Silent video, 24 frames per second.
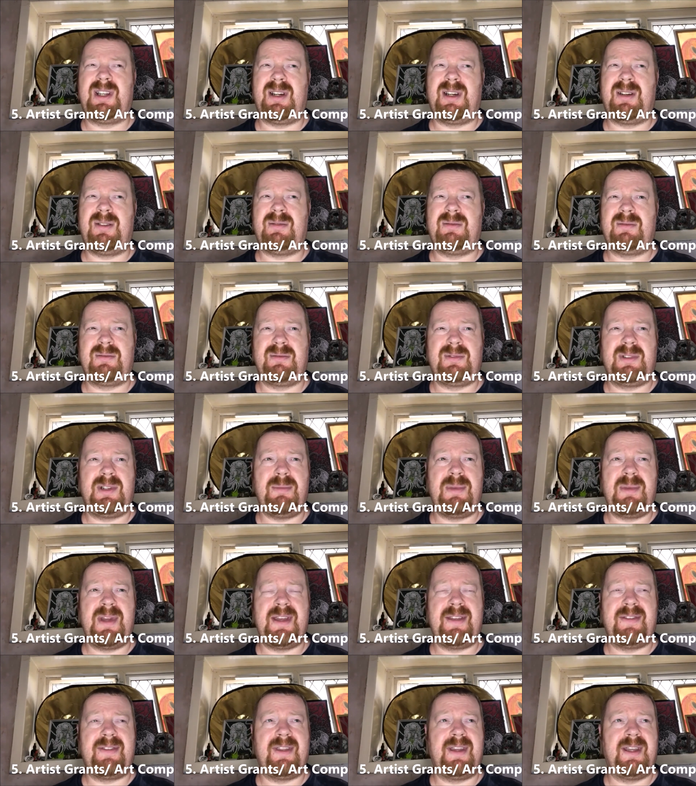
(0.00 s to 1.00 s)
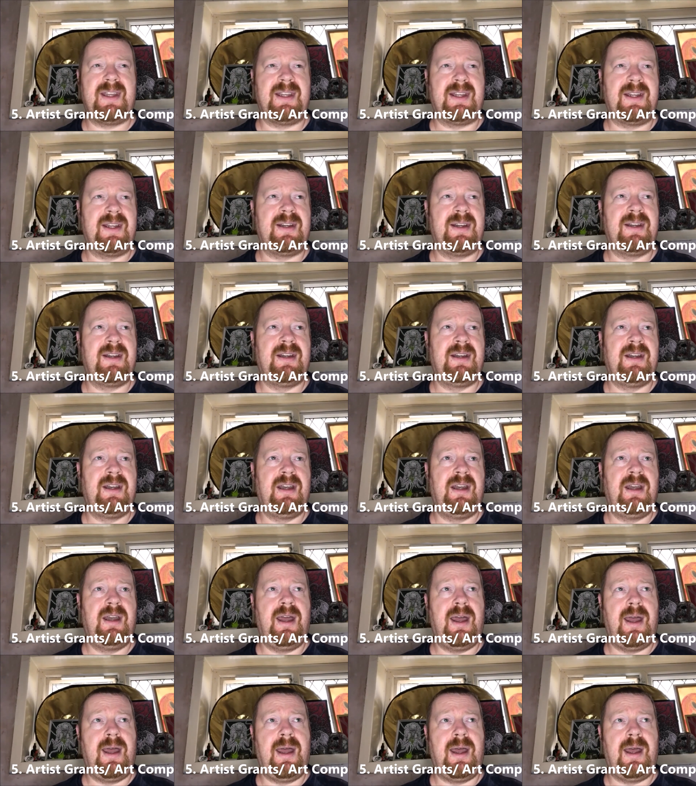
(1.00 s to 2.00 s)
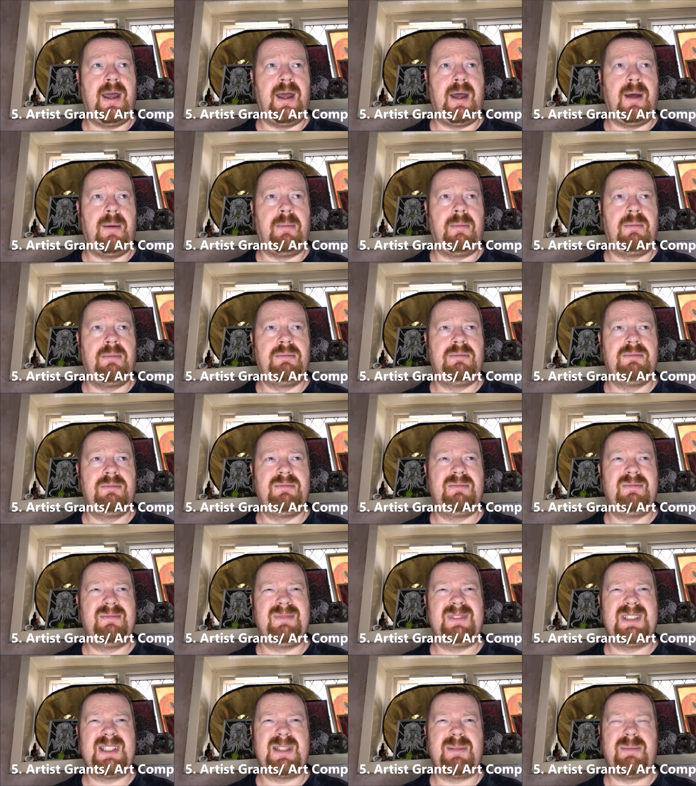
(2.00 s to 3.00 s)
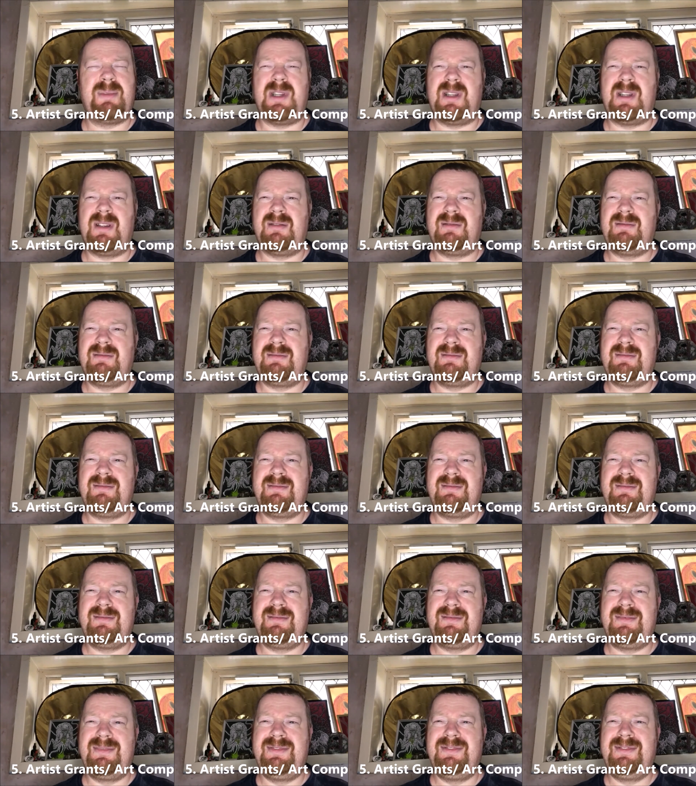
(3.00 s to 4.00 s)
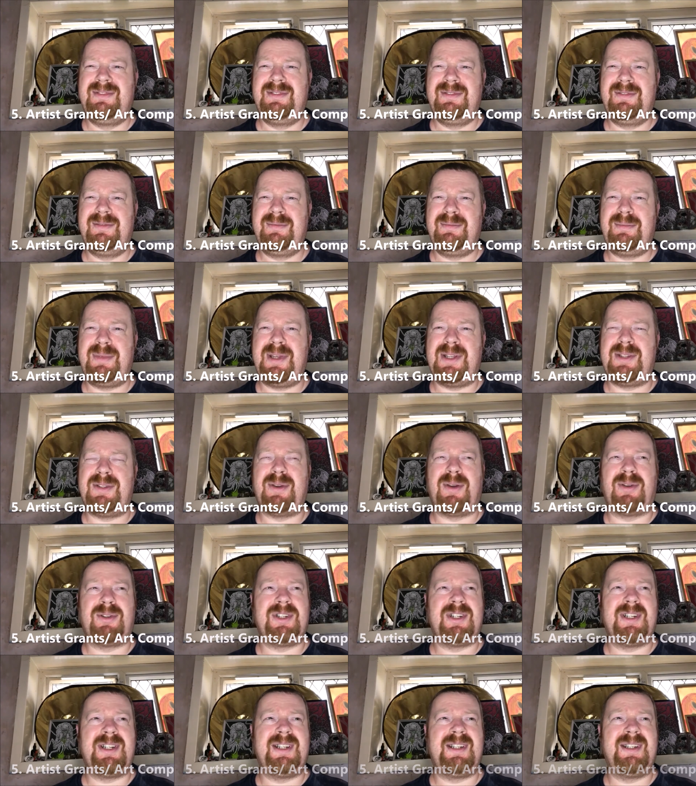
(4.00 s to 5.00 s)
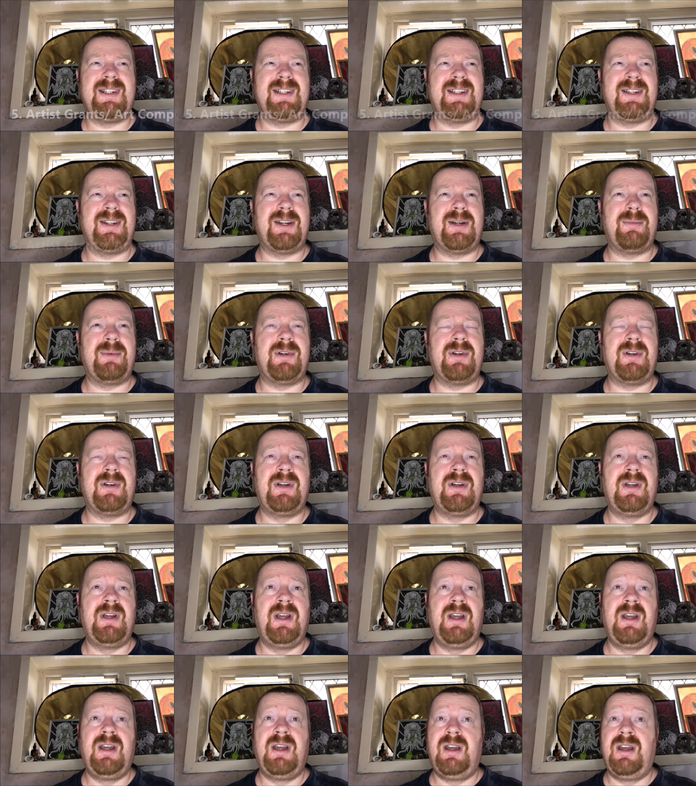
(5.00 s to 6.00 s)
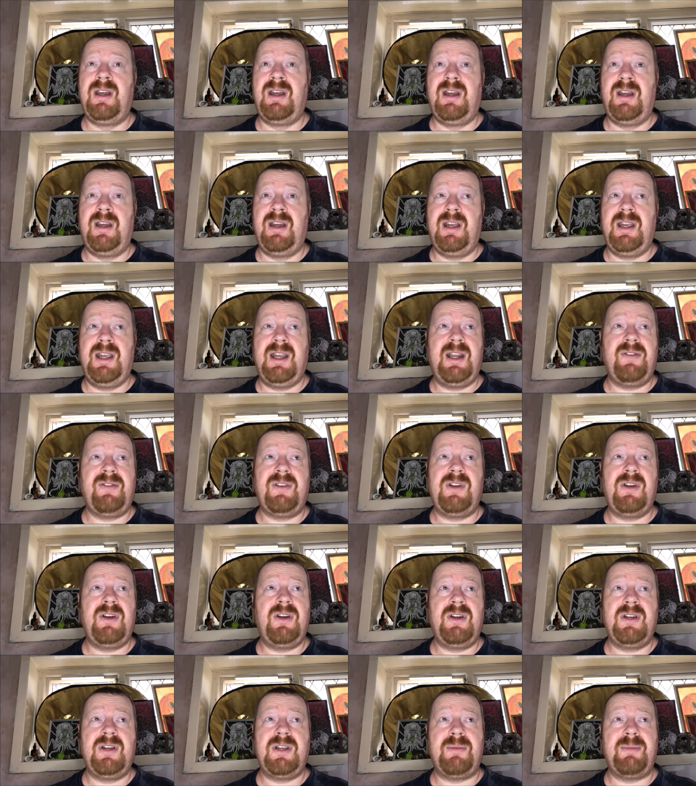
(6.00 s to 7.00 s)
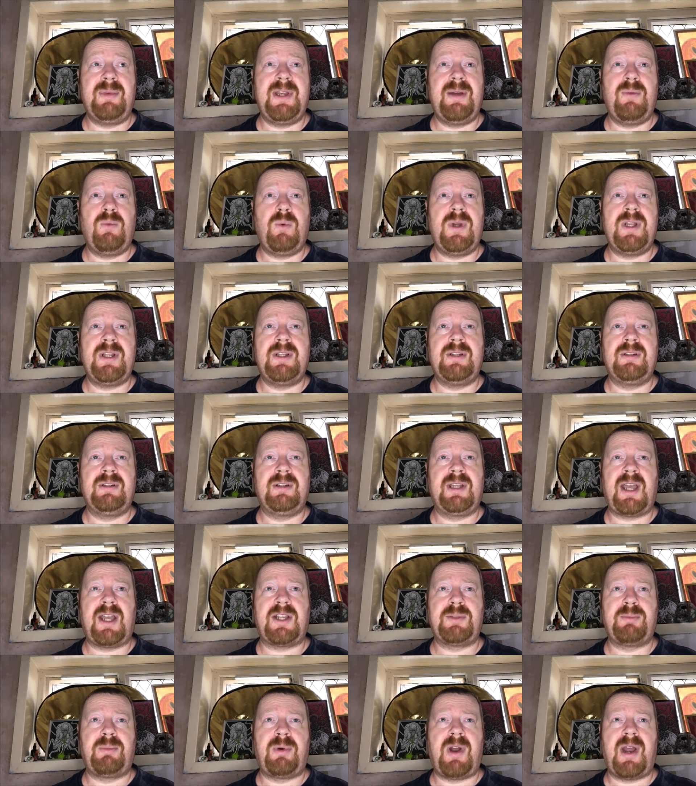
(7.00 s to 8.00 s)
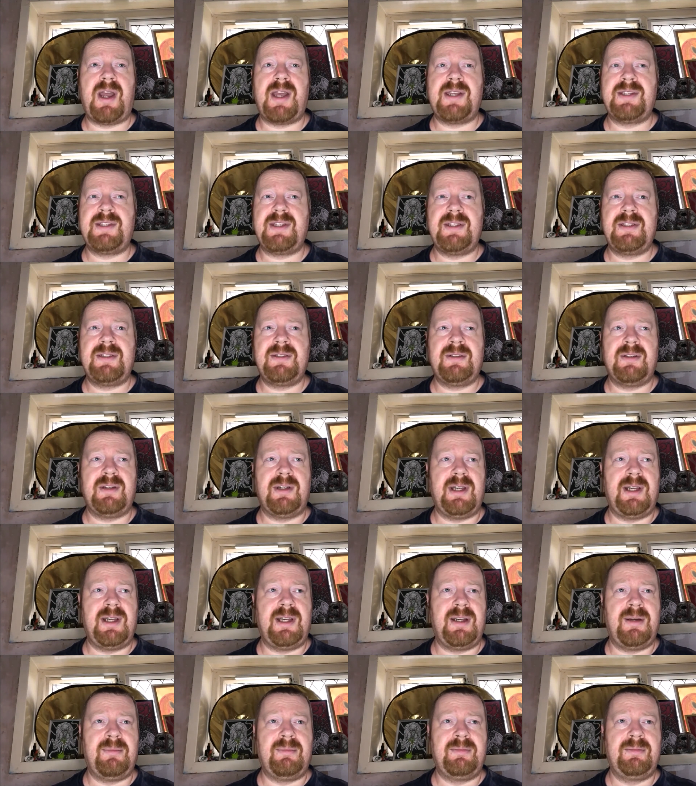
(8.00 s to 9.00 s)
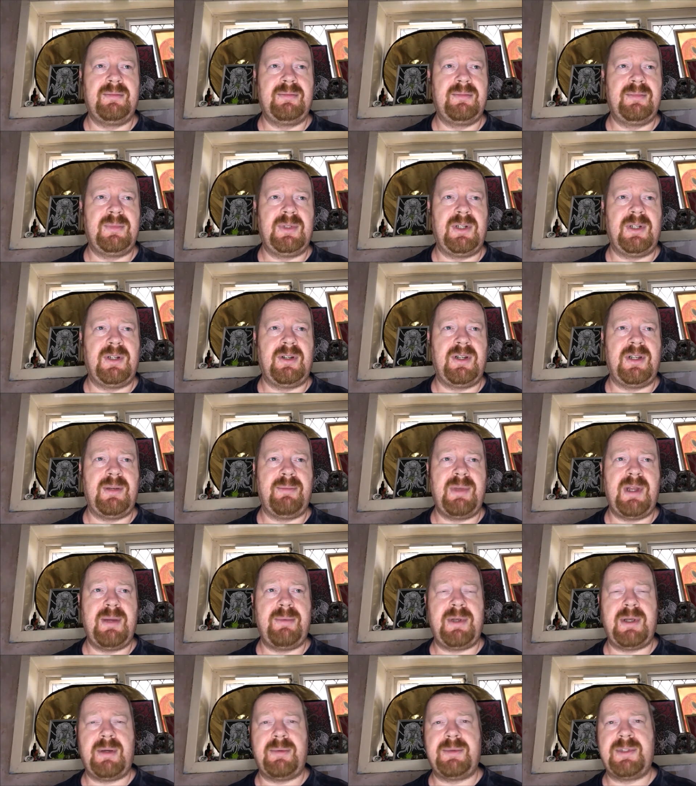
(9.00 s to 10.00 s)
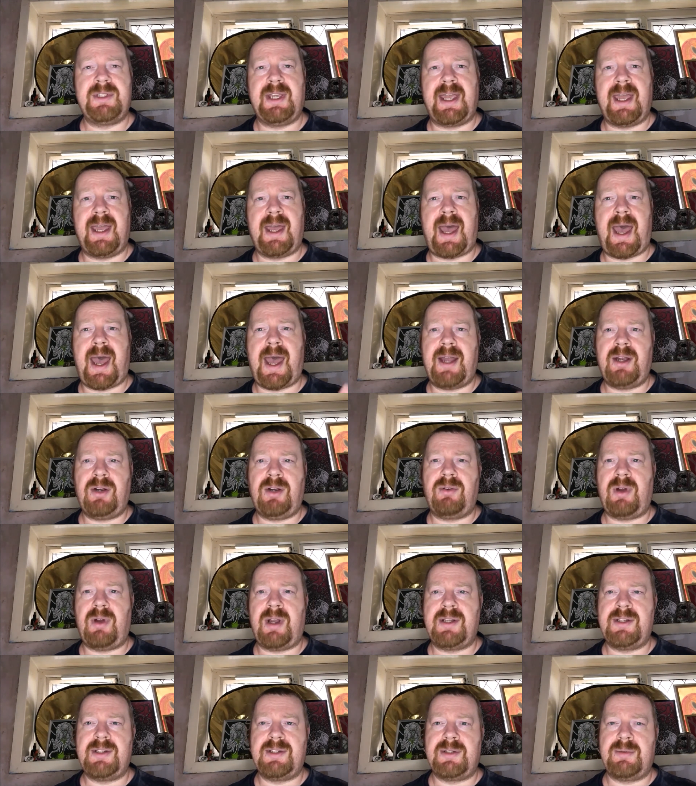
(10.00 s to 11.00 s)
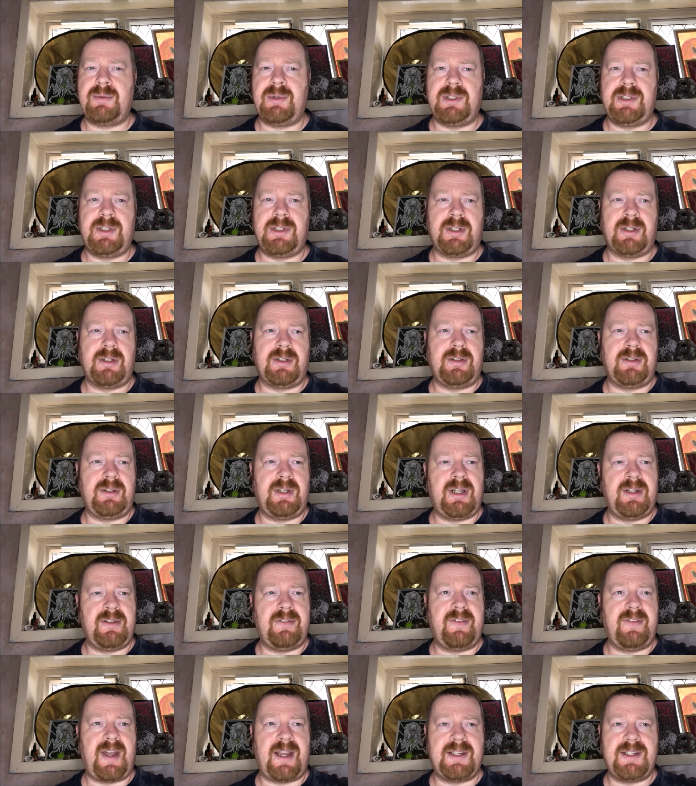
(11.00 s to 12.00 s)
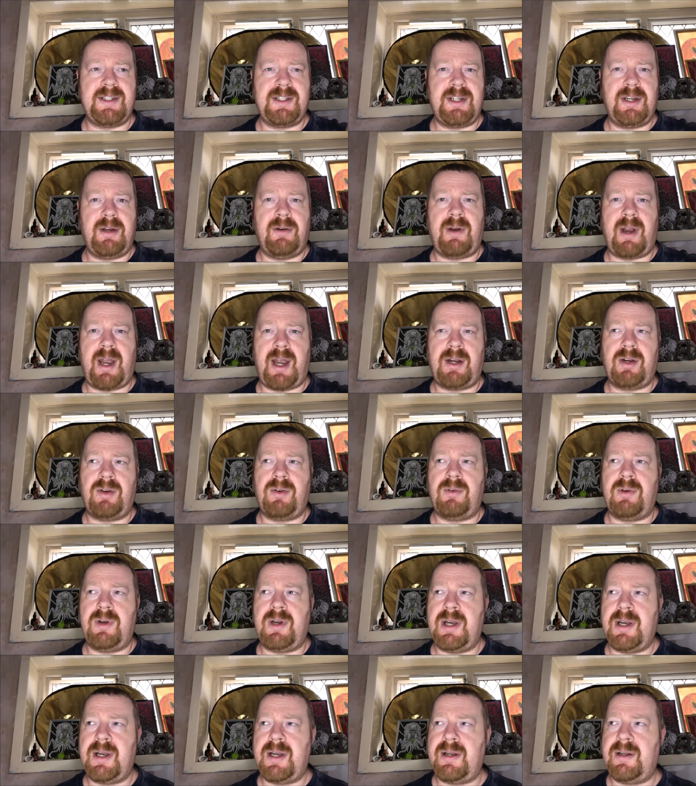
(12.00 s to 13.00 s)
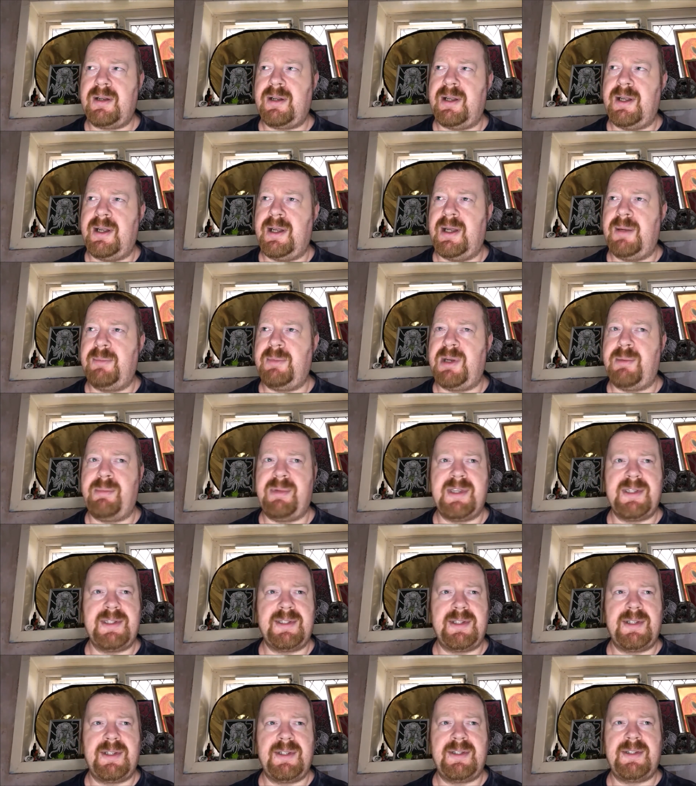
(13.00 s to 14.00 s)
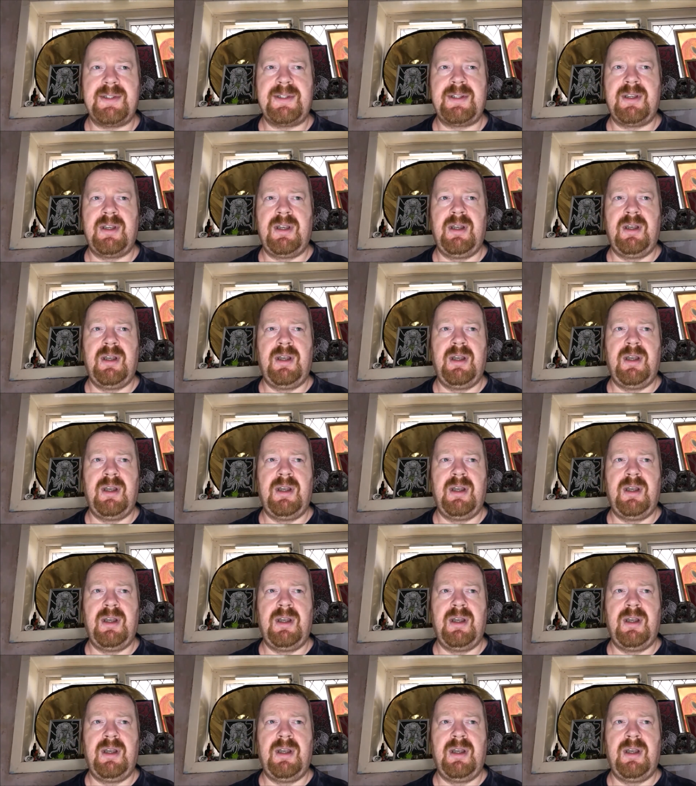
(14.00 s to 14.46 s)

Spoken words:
Now you may think that's a bit dodgy, you know, but you never know. You may win cash prizes. You know, you may be able to get art grants, which could advance your art career, your business.